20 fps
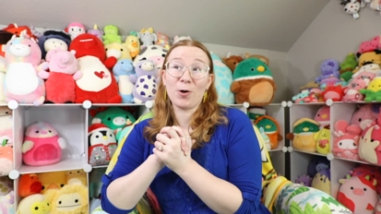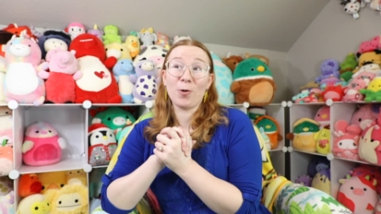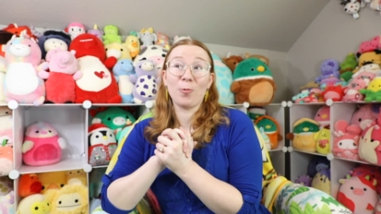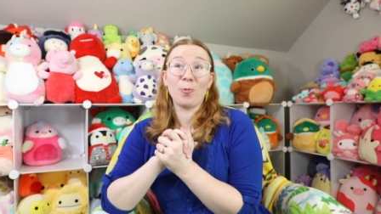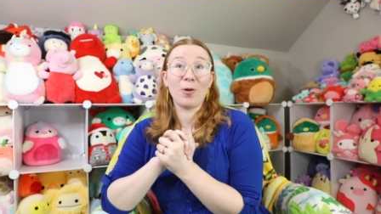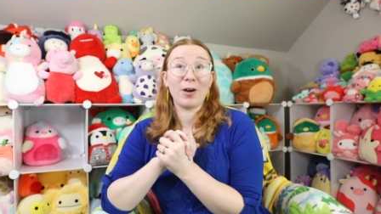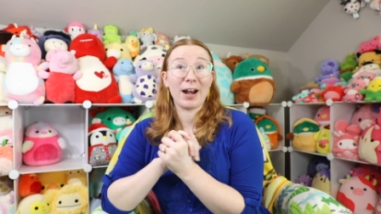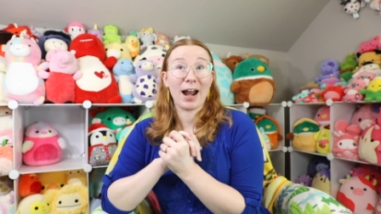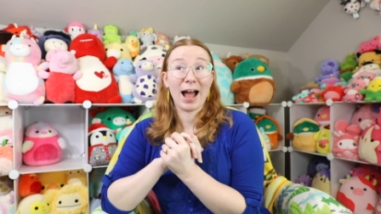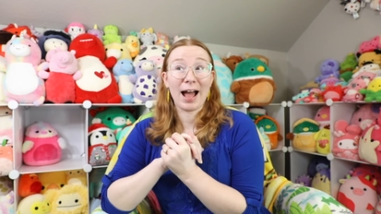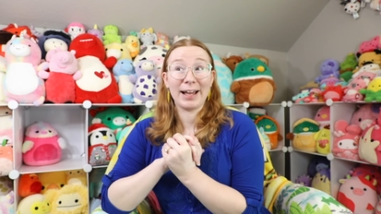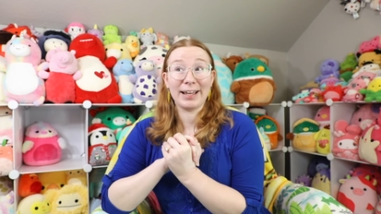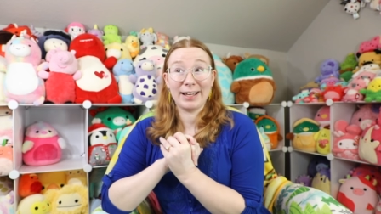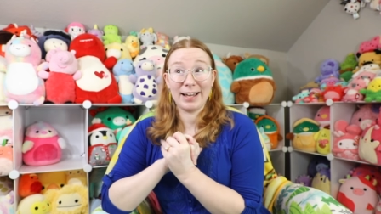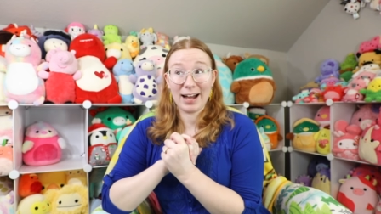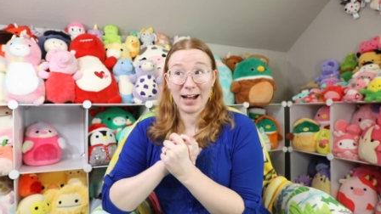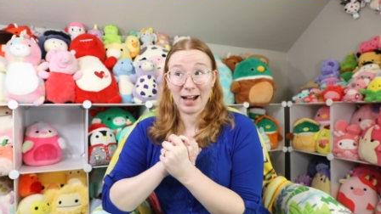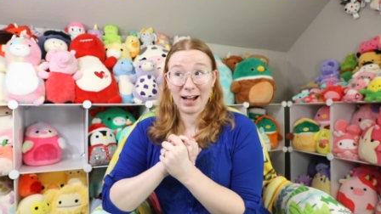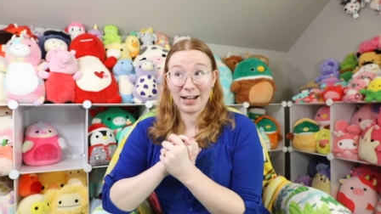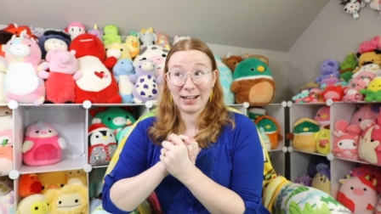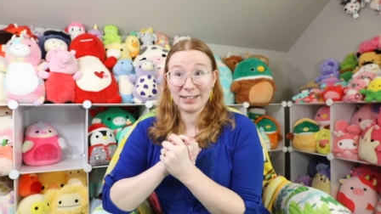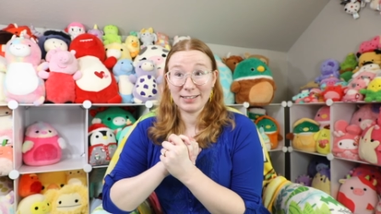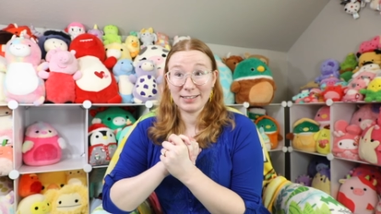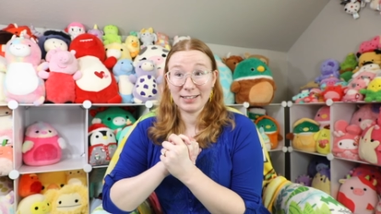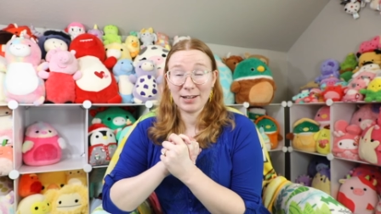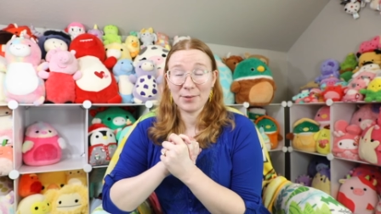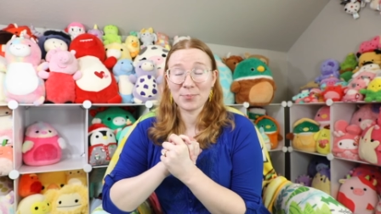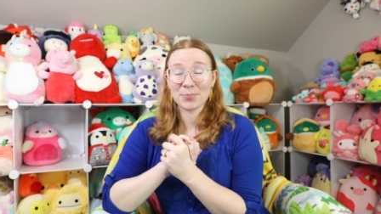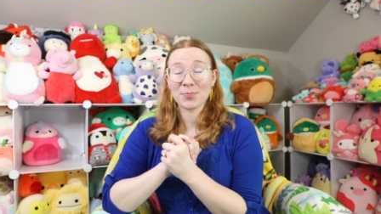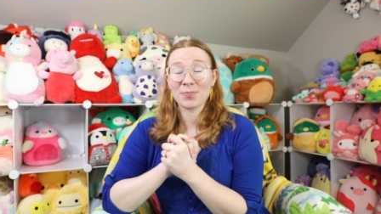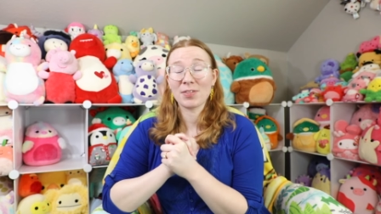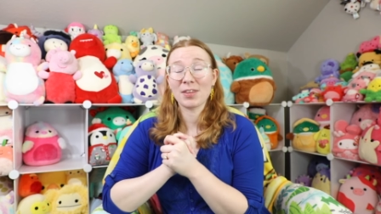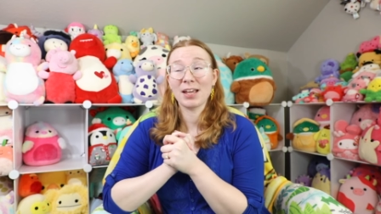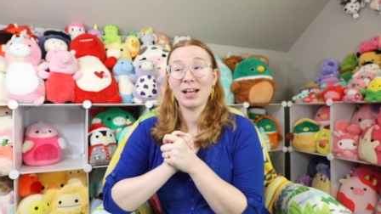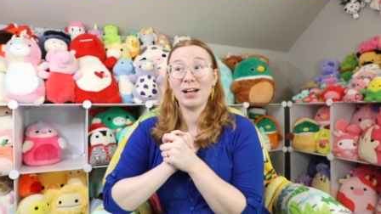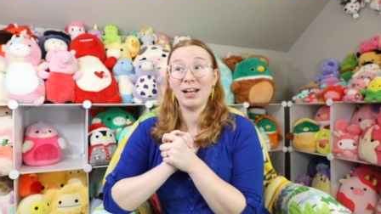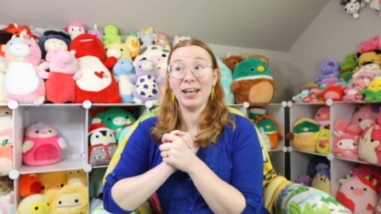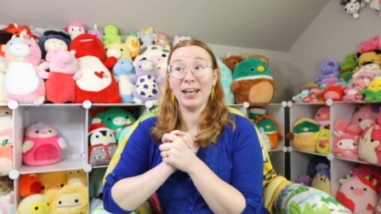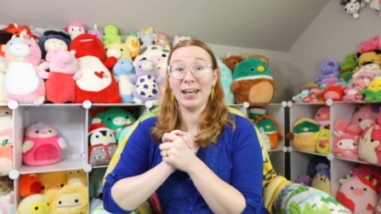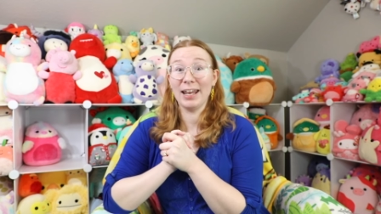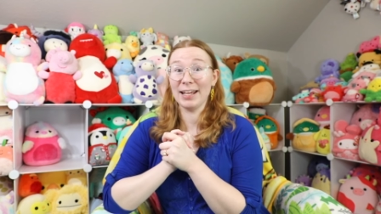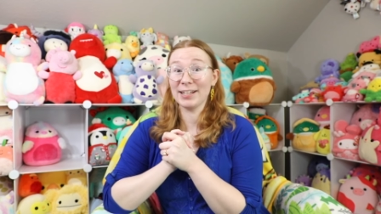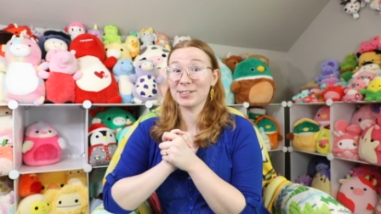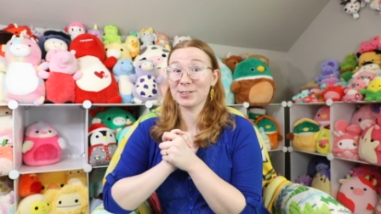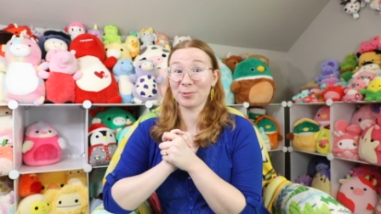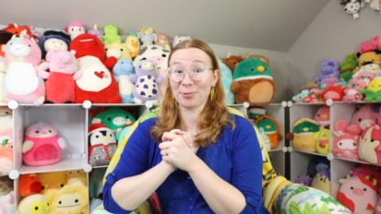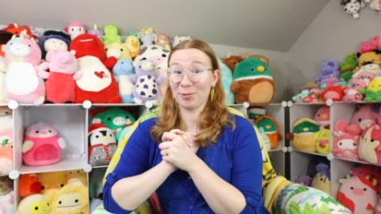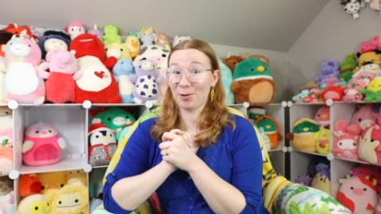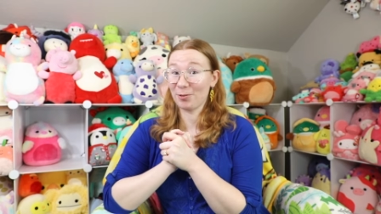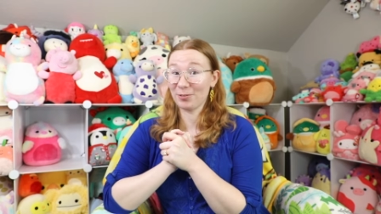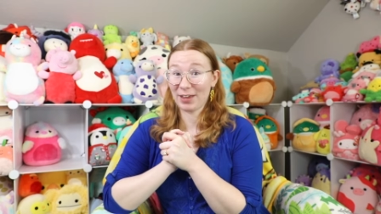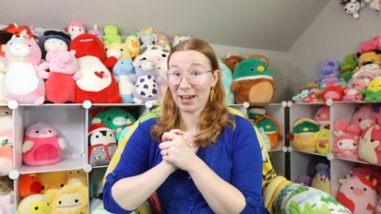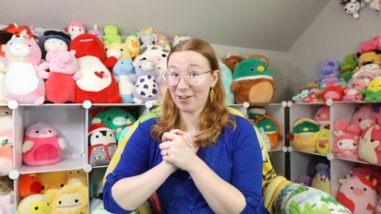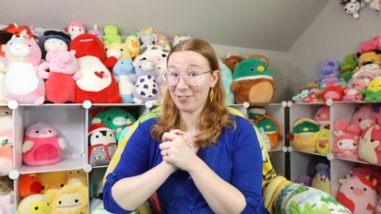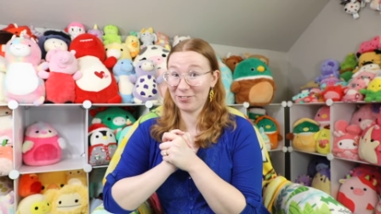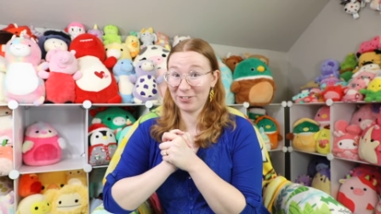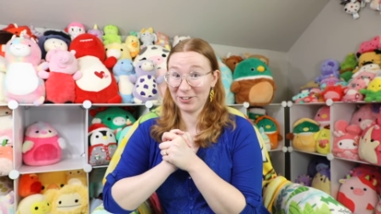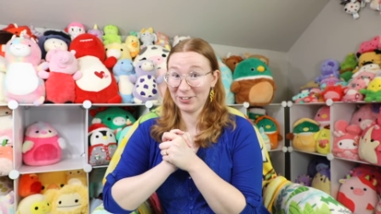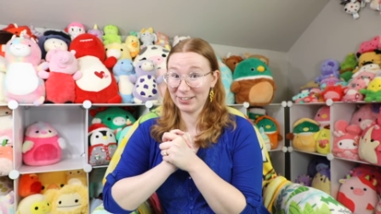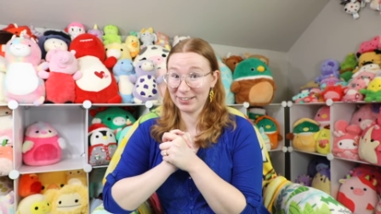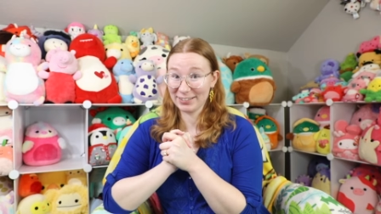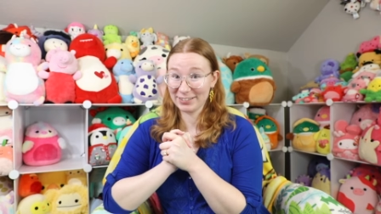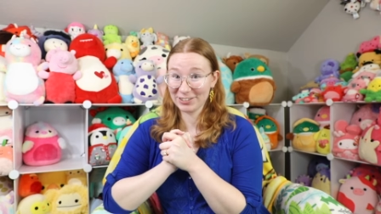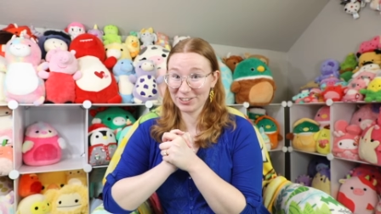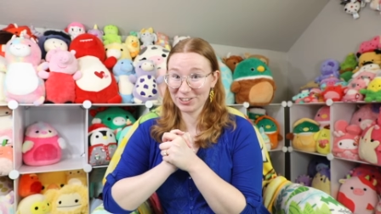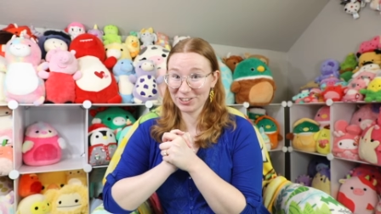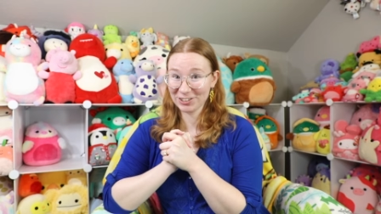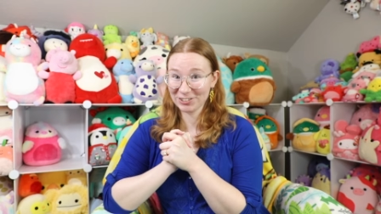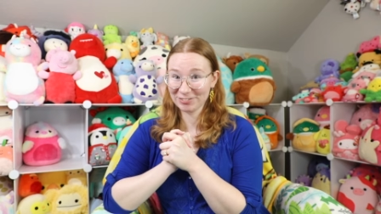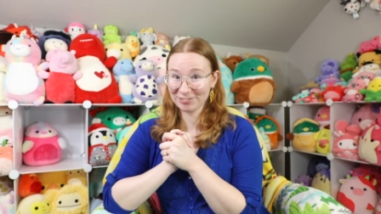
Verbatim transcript: what I got, let's roll that footage.